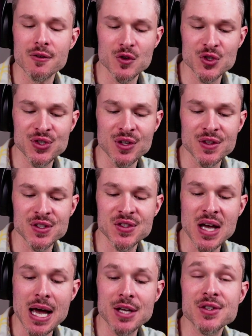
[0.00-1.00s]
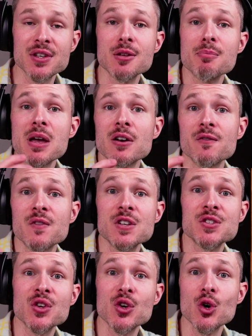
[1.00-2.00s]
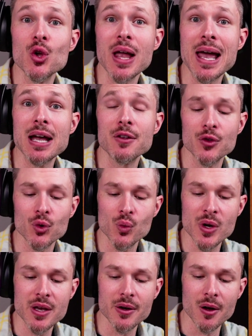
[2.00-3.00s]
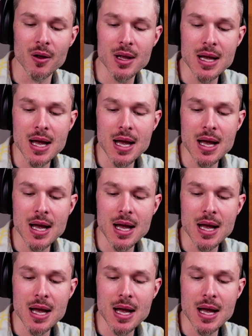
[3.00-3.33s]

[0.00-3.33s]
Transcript: for synthesizing the metaphysical and the real,